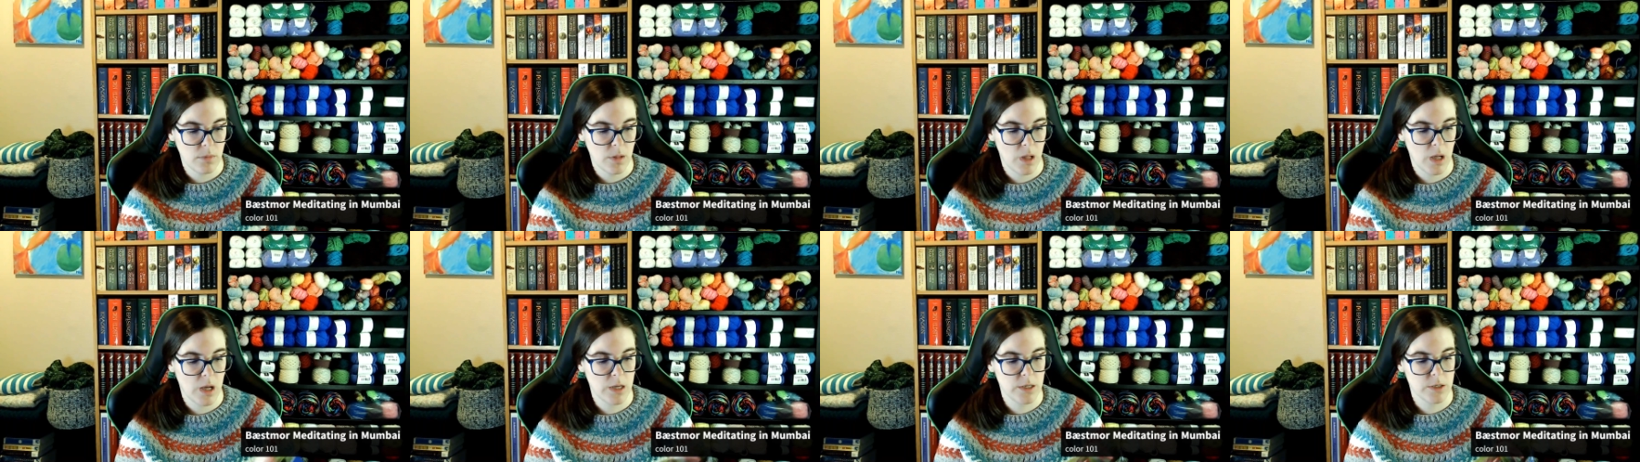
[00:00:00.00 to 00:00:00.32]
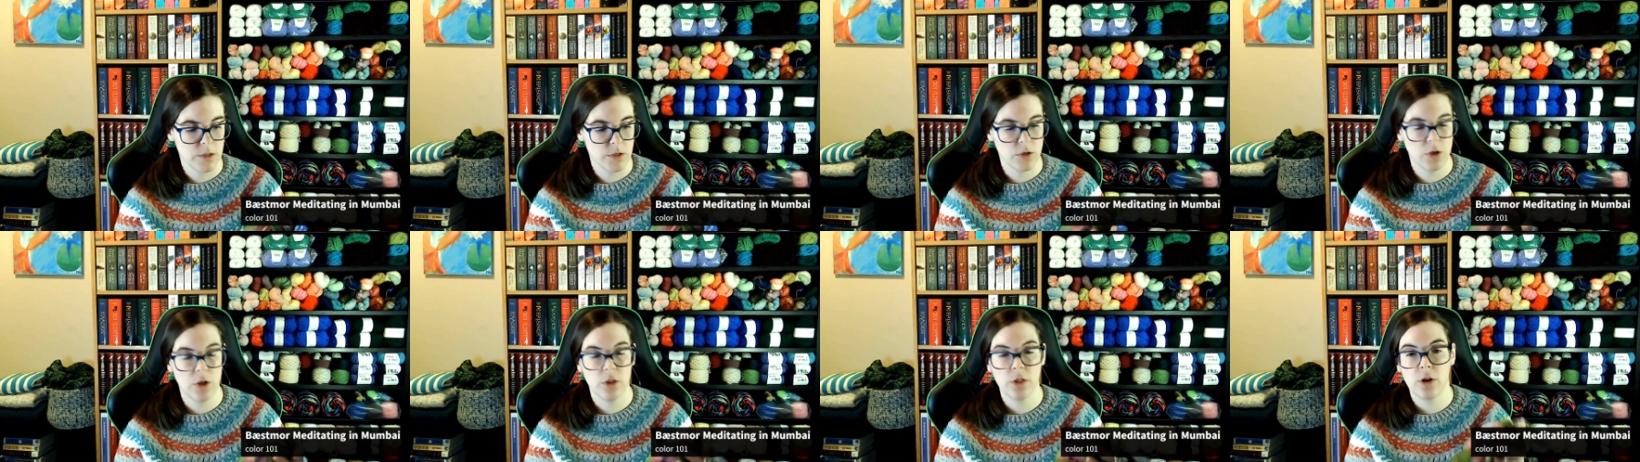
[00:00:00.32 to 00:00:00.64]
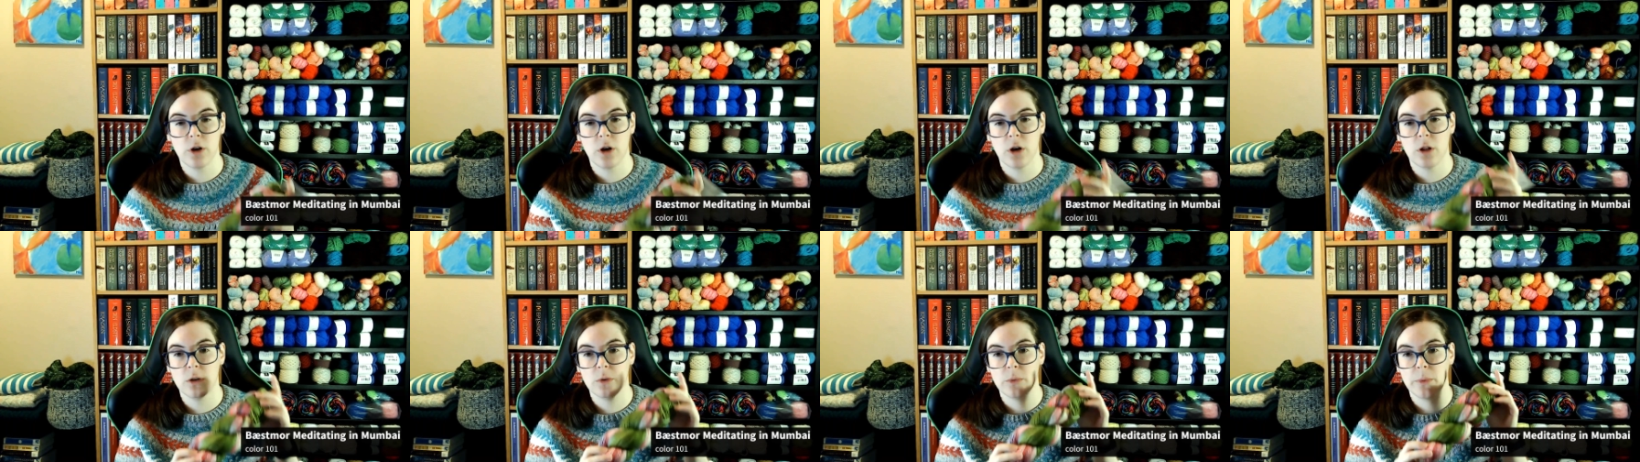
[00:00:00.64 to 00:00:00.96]
I saw the
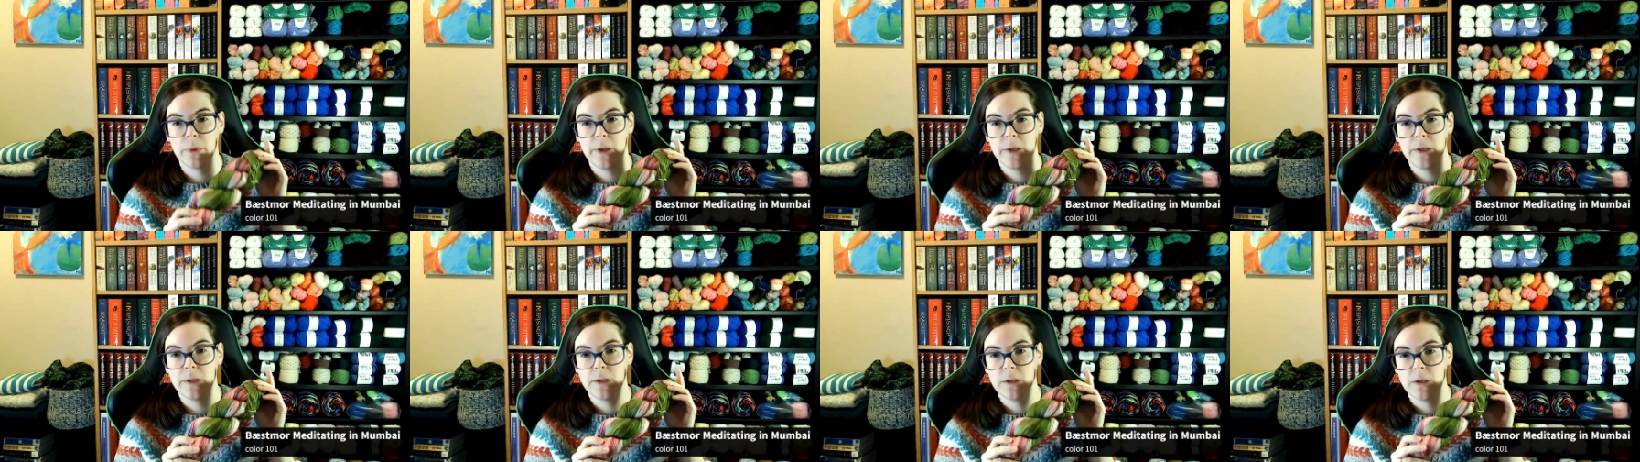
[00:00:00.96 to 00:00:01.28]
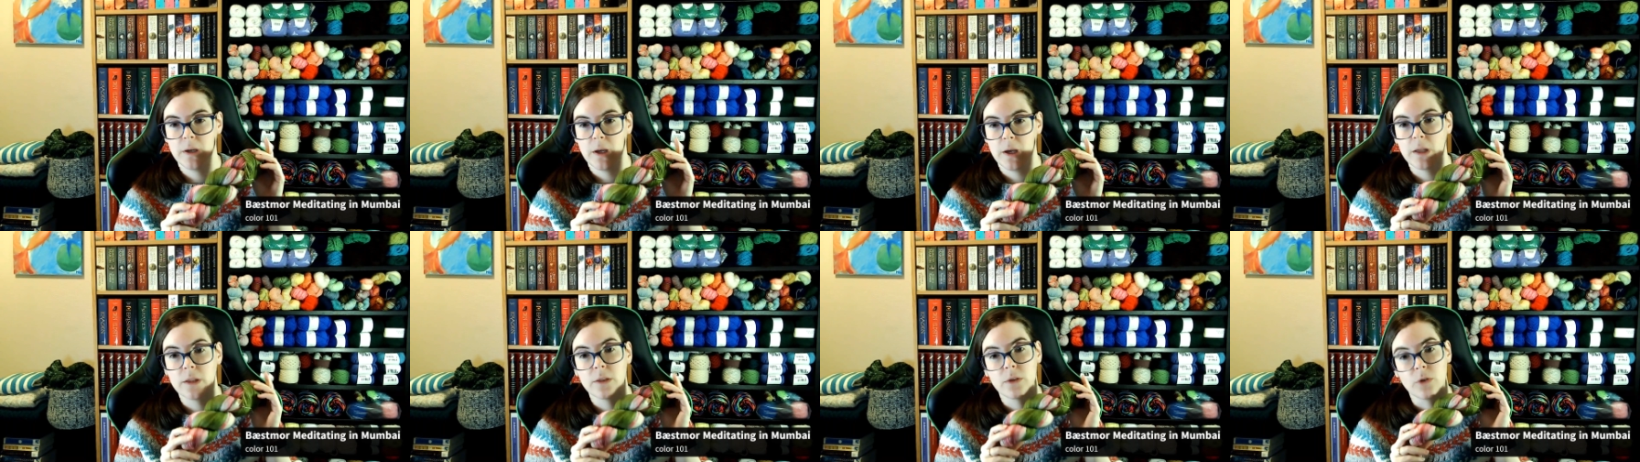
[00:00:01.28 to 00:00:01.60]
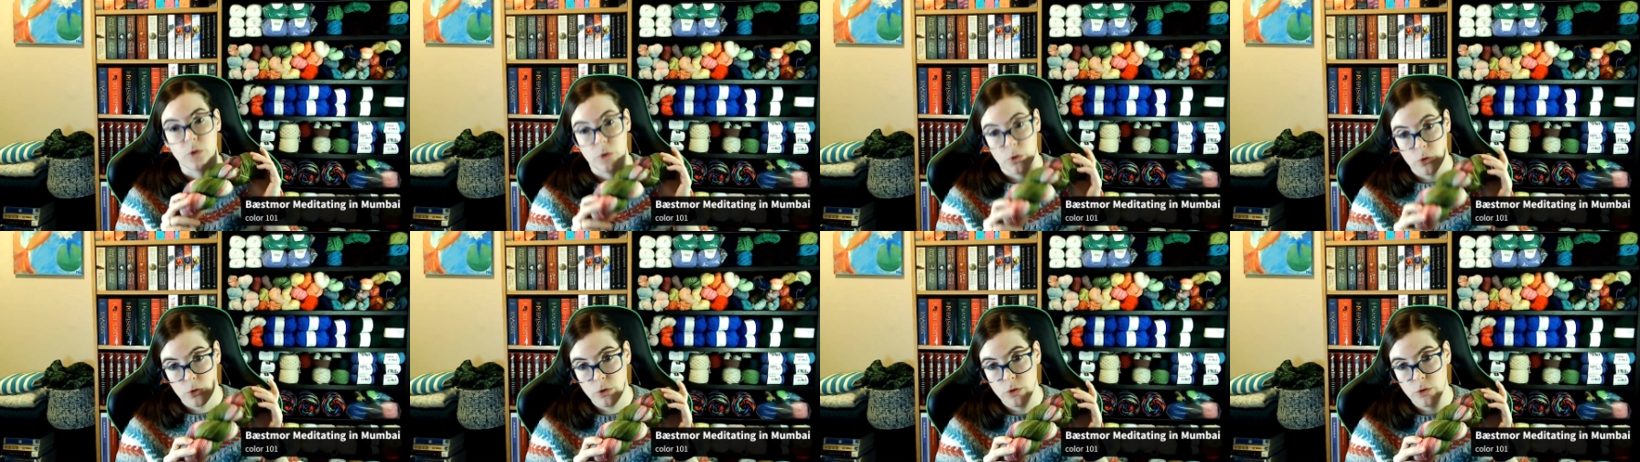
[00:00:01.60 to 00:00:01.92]
colorway and
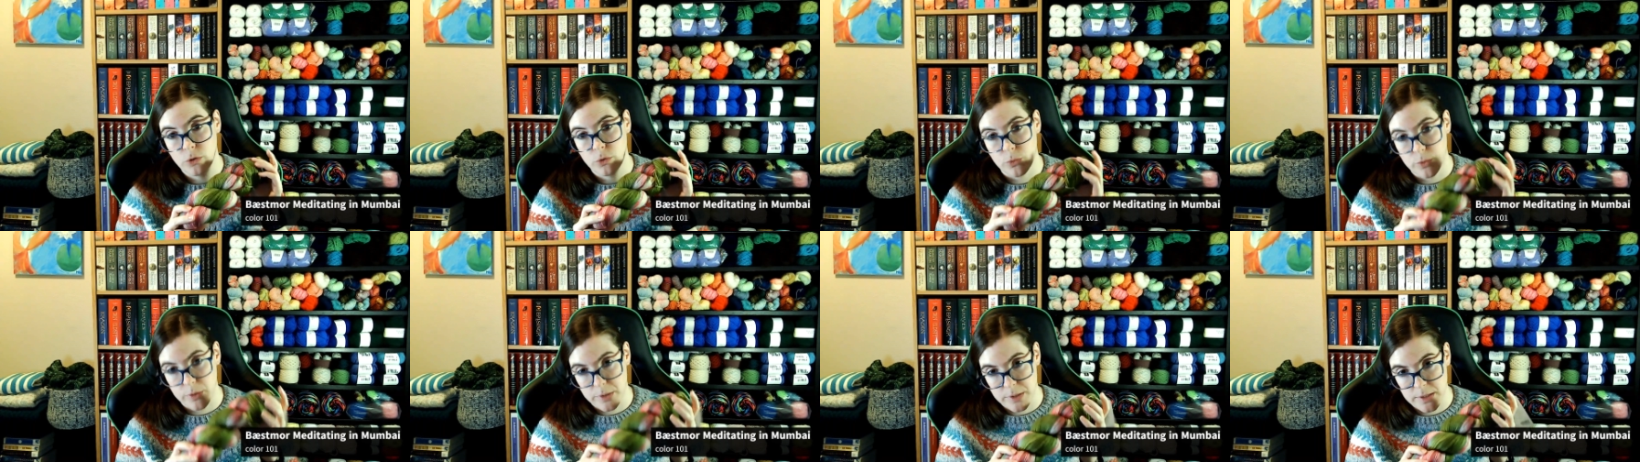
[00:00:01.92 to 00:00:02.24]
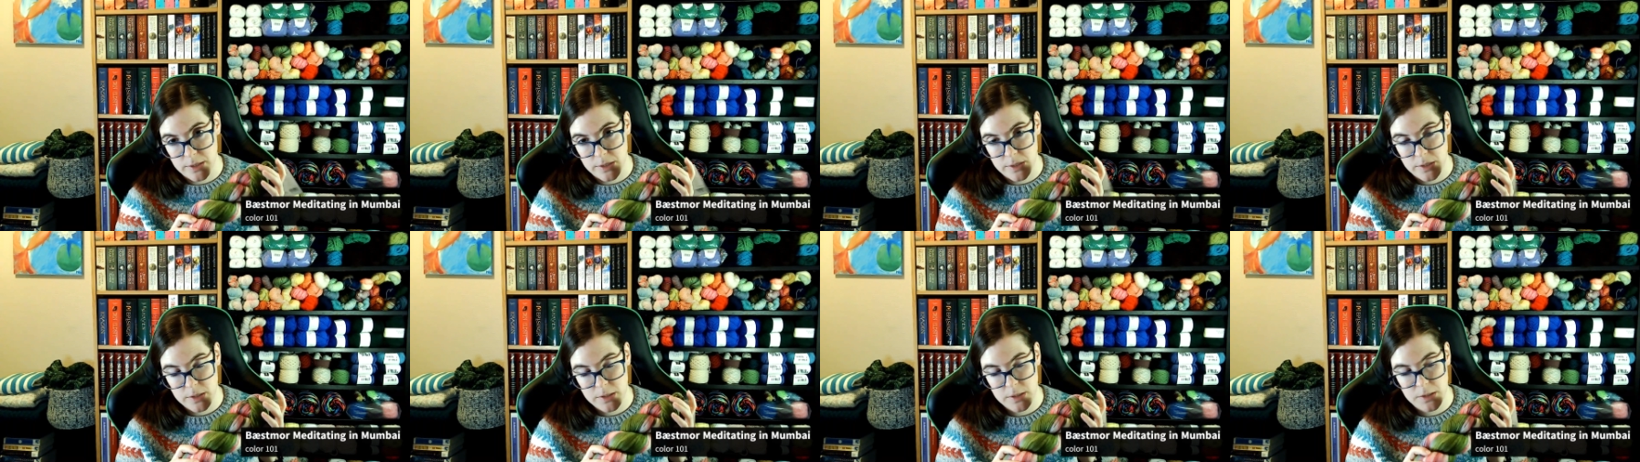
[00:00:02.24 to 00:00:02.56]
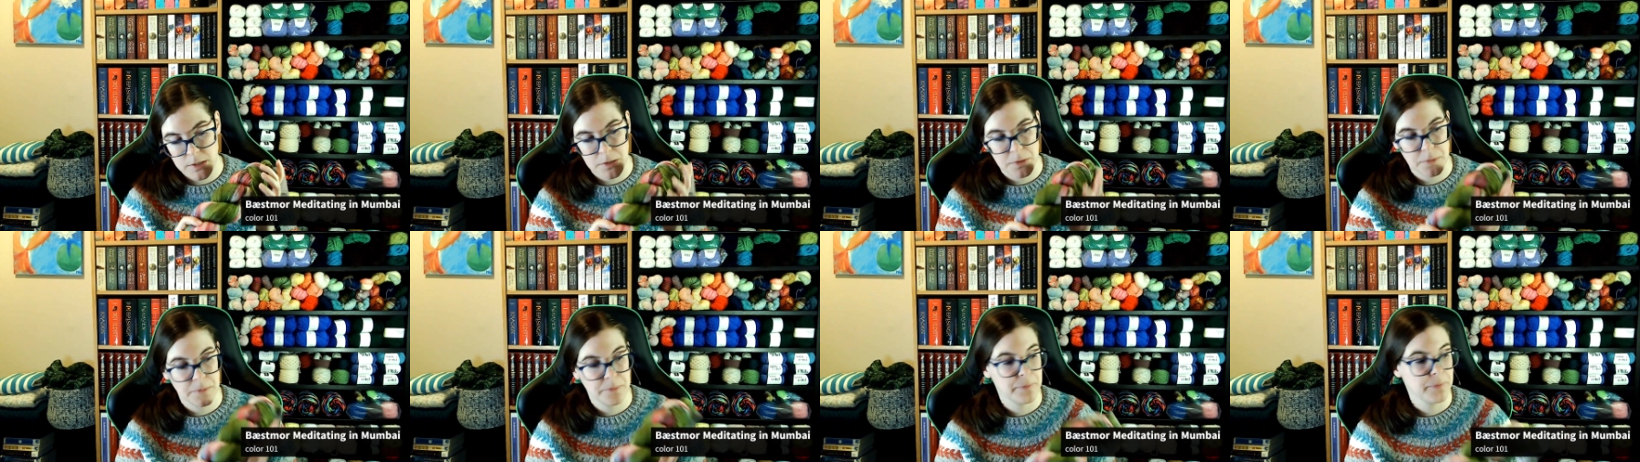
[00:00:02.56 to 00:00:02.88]
couldn't
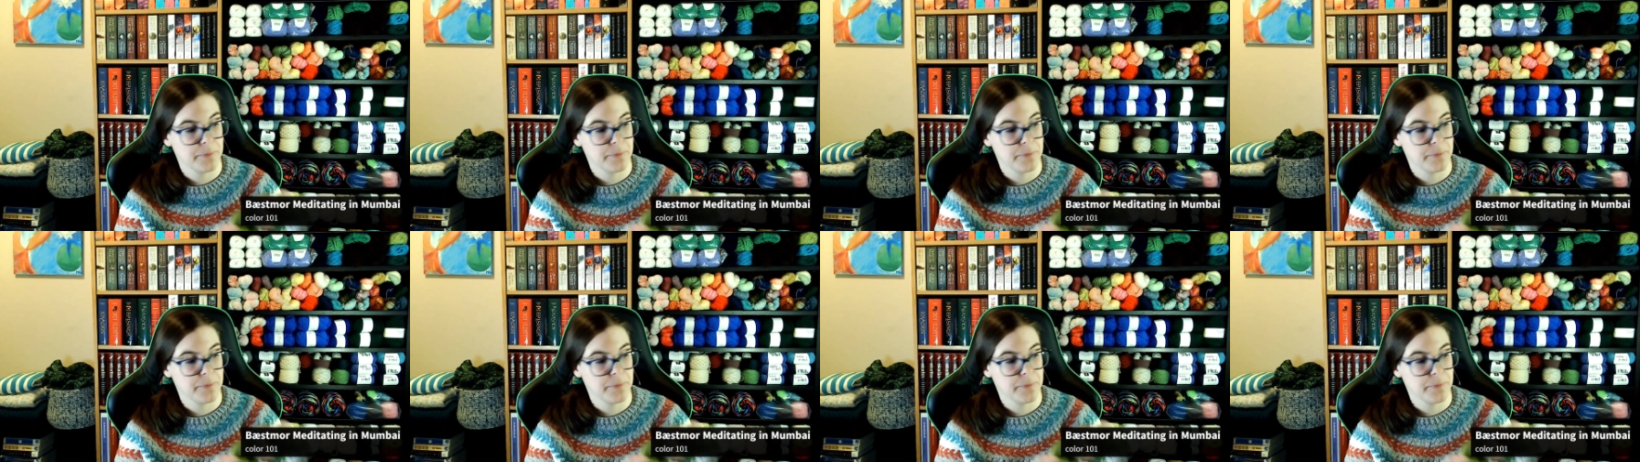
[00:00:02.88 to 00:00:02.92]
resist.